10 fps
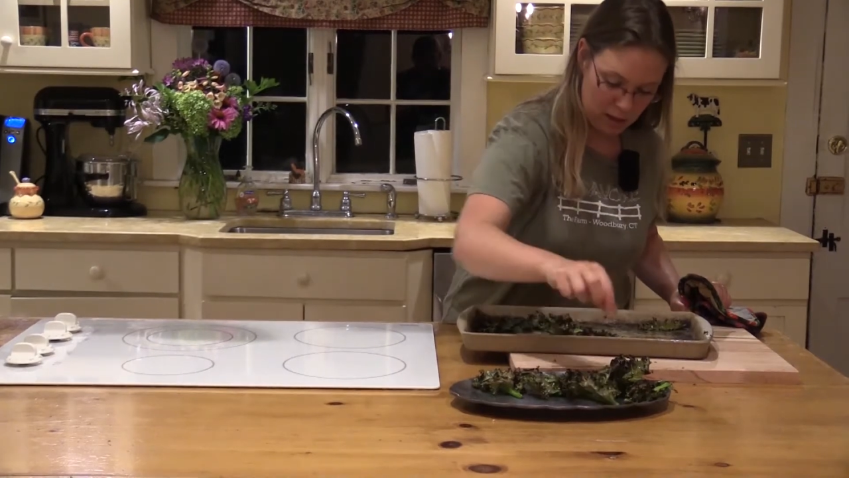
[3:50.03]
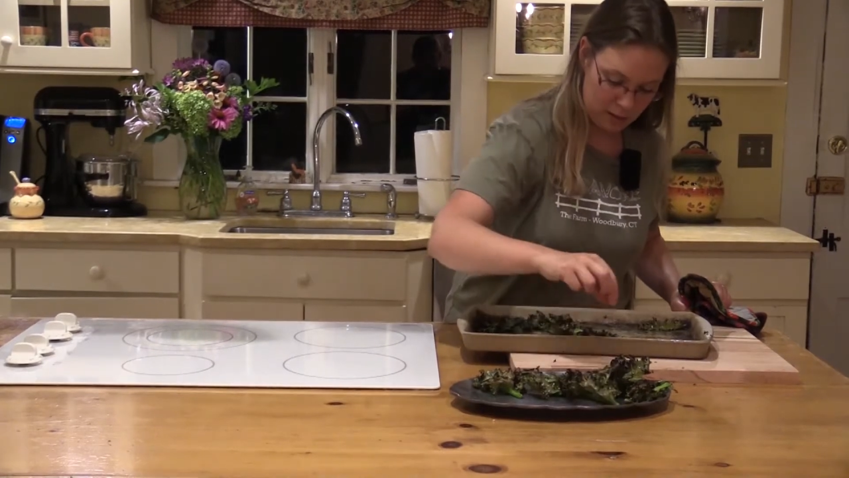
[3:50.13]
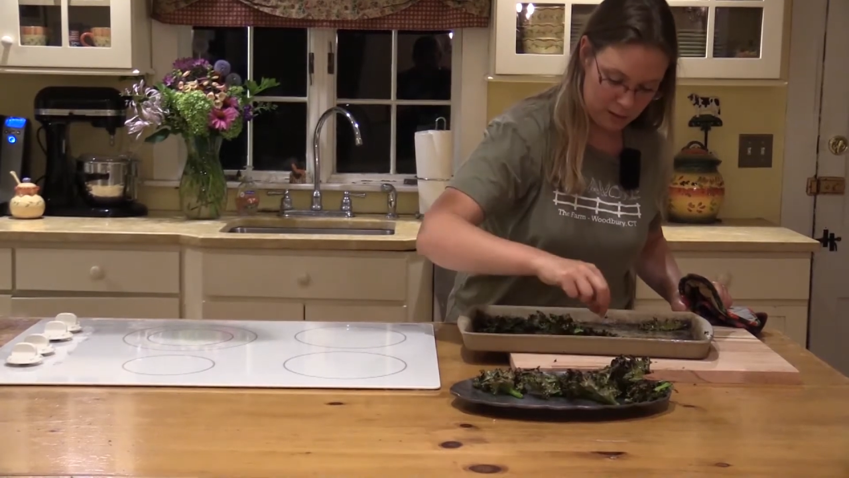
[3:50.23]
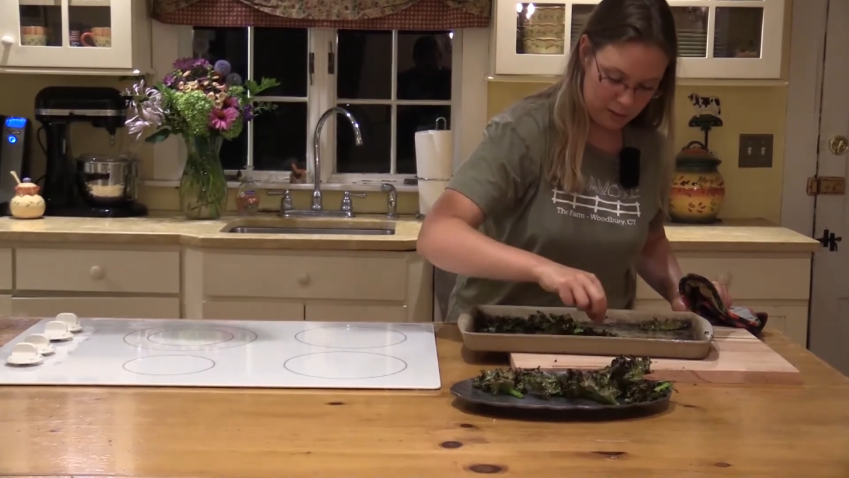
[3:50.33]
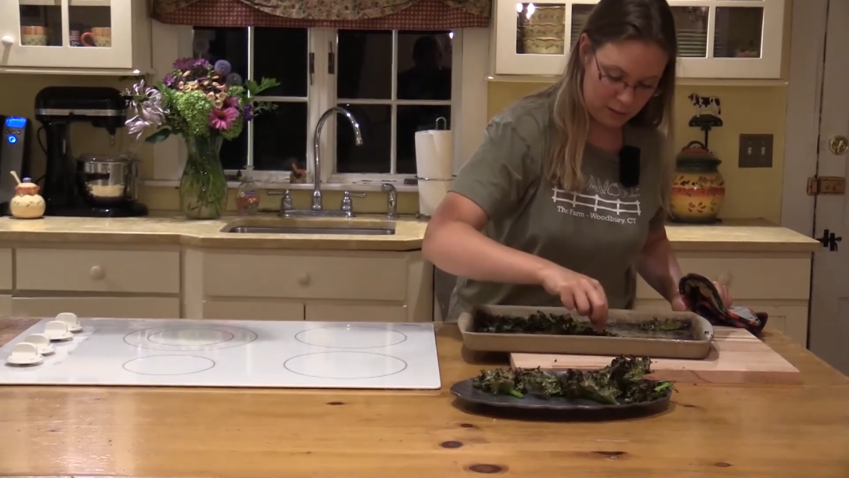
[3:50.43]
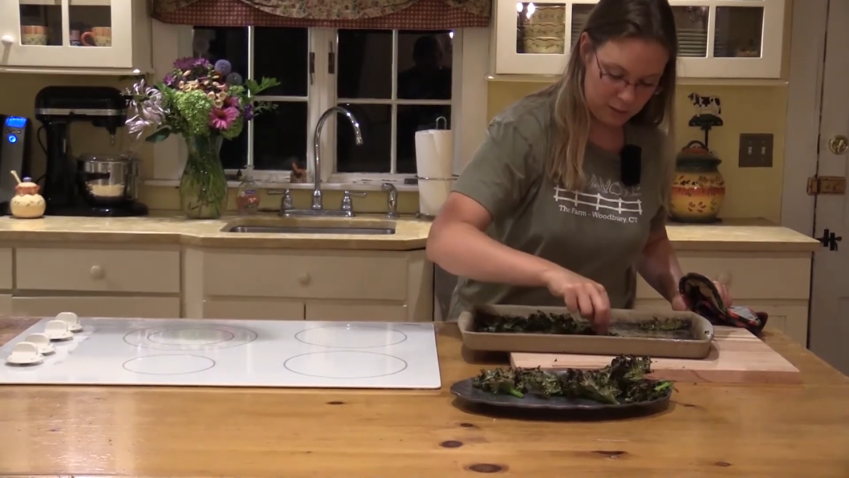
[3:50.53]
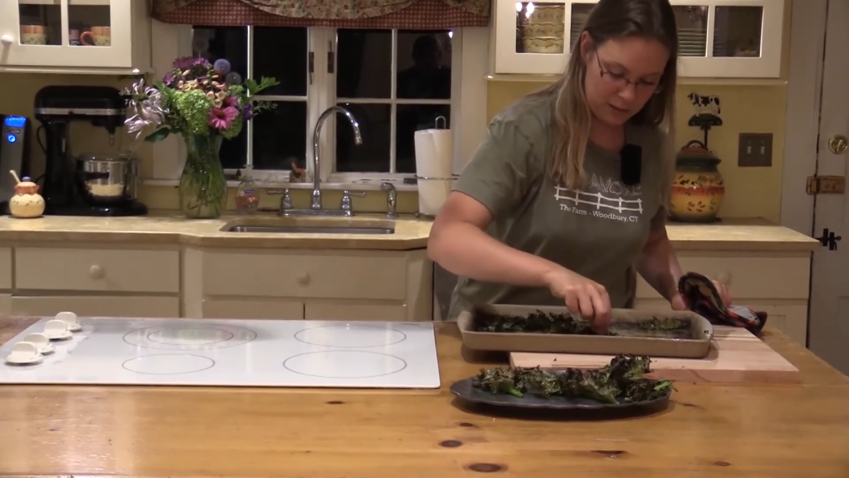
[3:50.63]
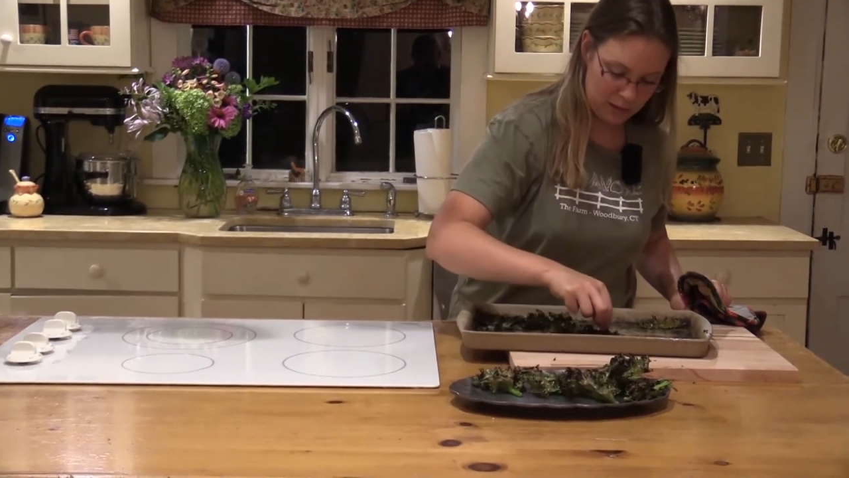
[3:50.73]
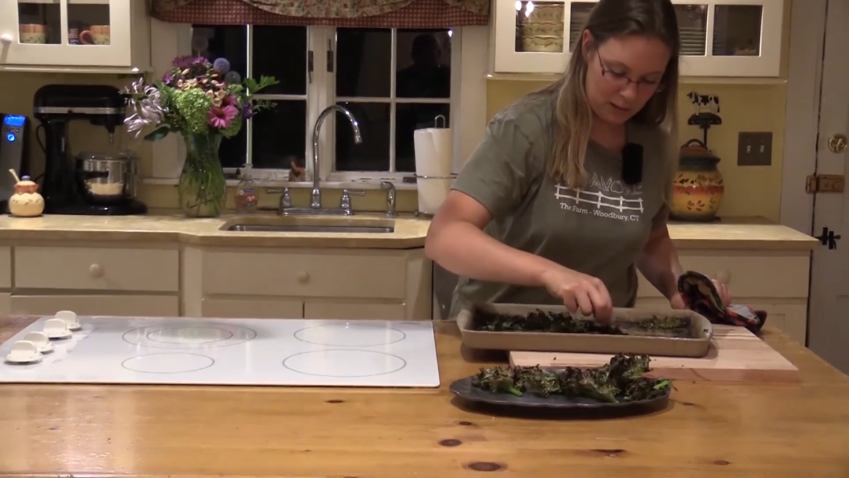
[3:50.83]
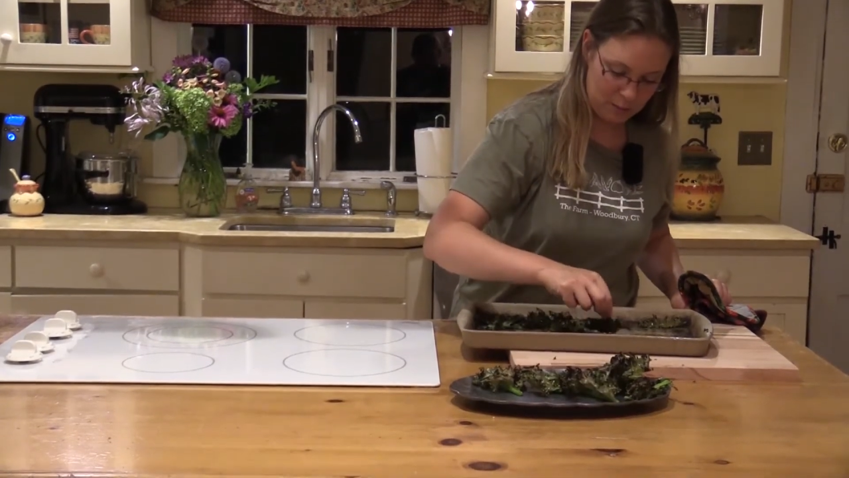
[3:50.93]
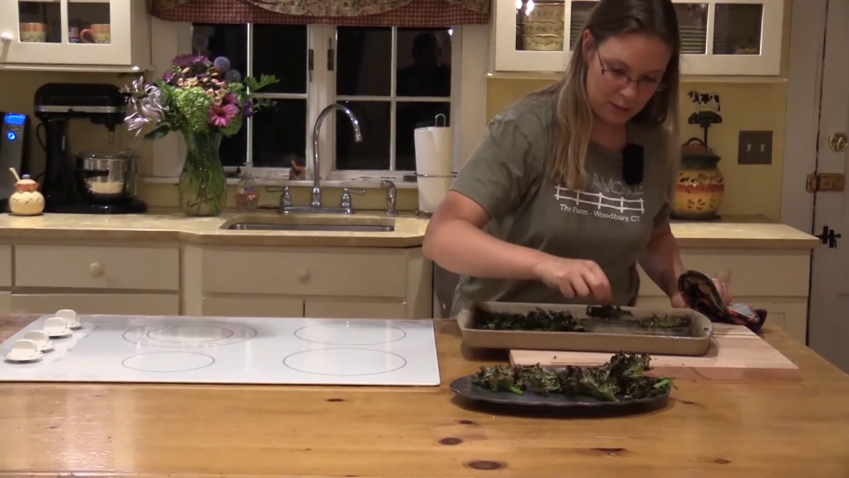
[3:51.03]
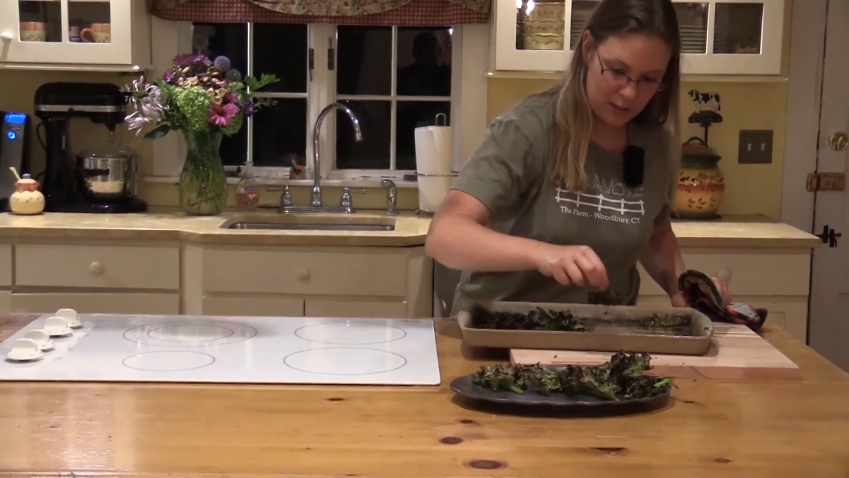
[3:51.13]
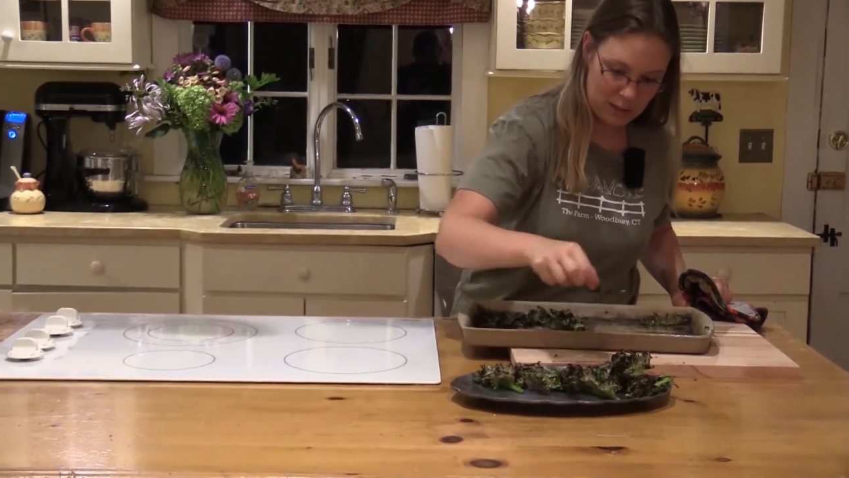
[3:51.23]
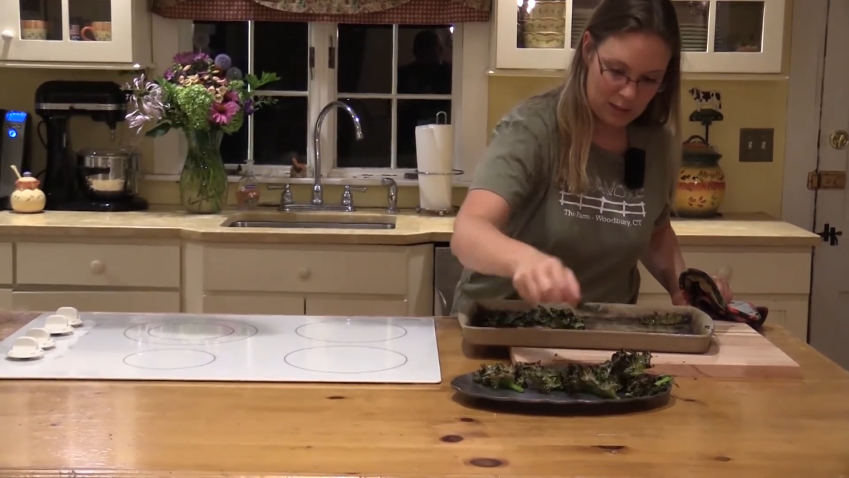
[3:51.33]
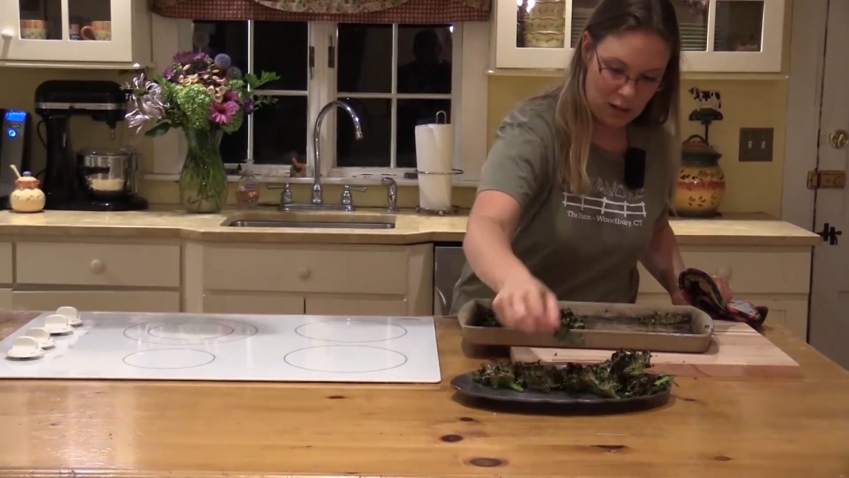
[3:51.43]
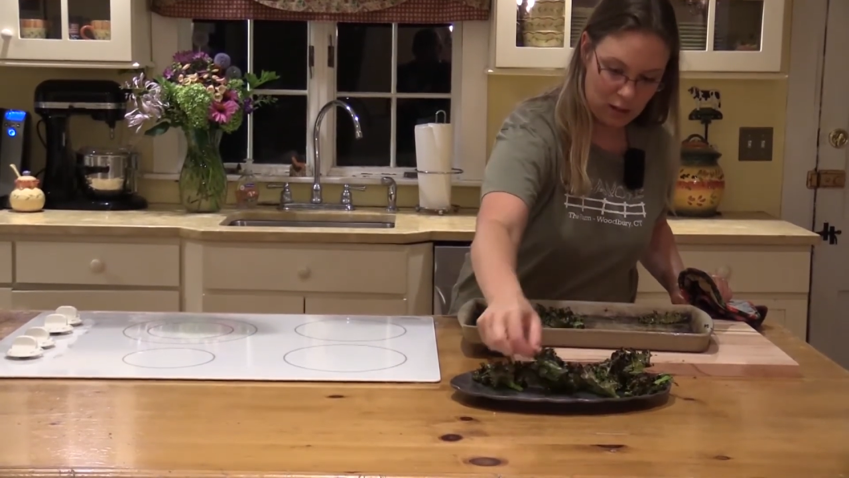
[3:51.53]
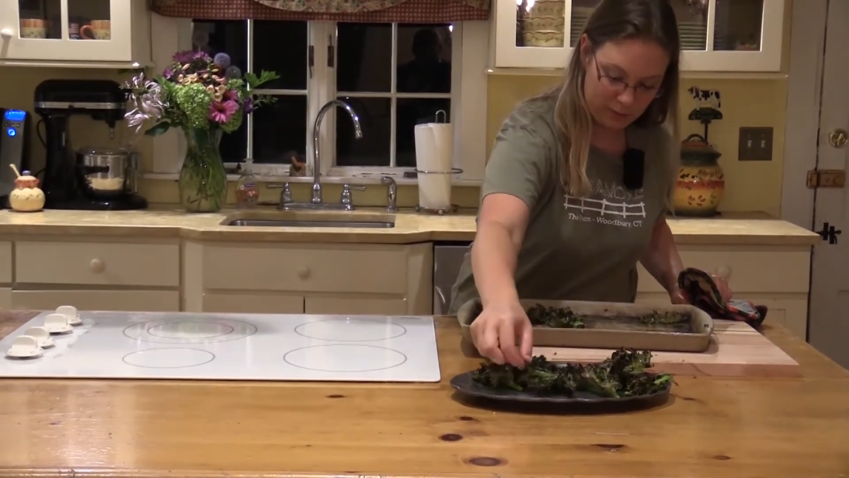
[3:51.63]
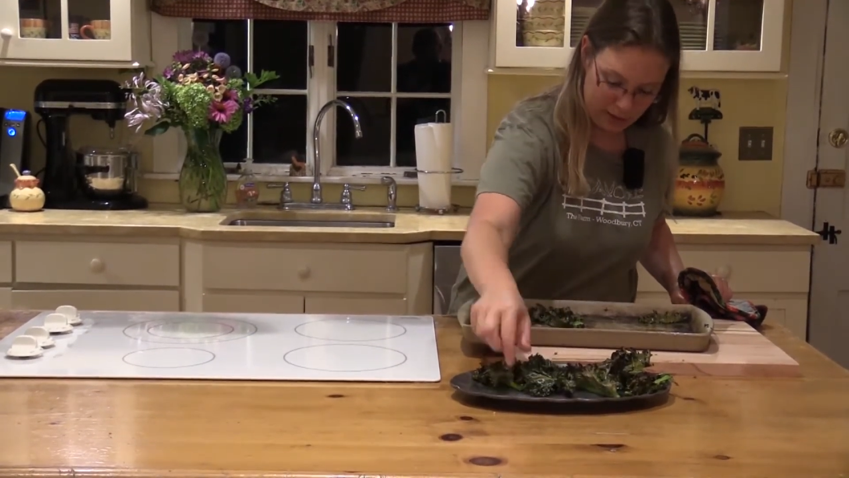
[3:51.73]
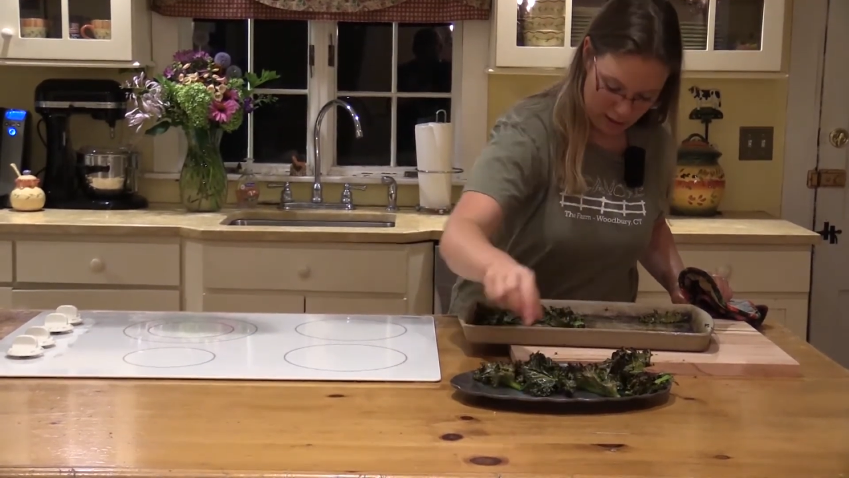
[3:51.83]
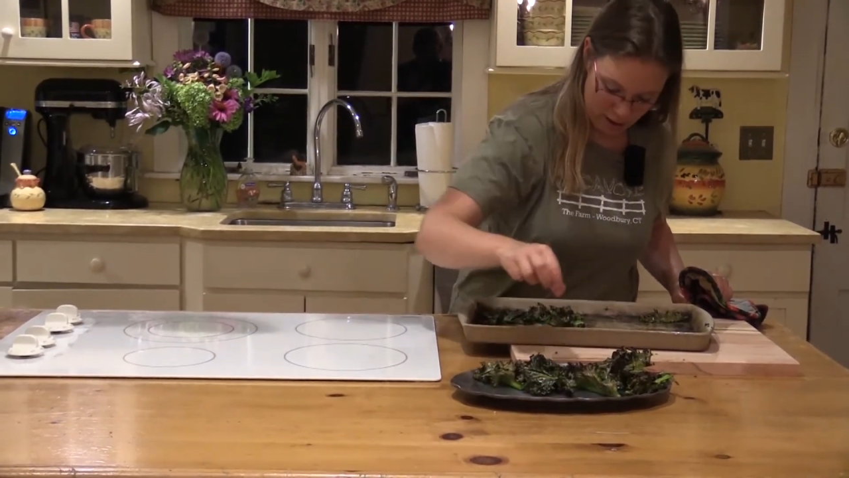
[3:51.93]
Alright, we're just going to put these all
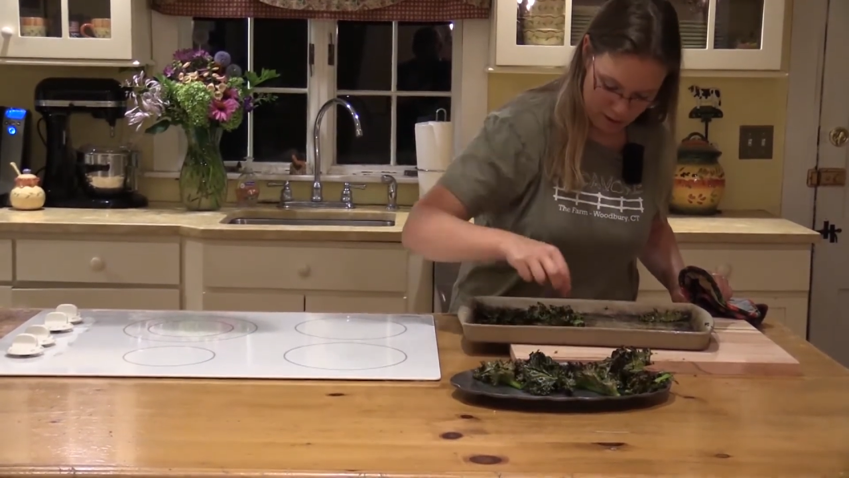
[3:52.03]
over here.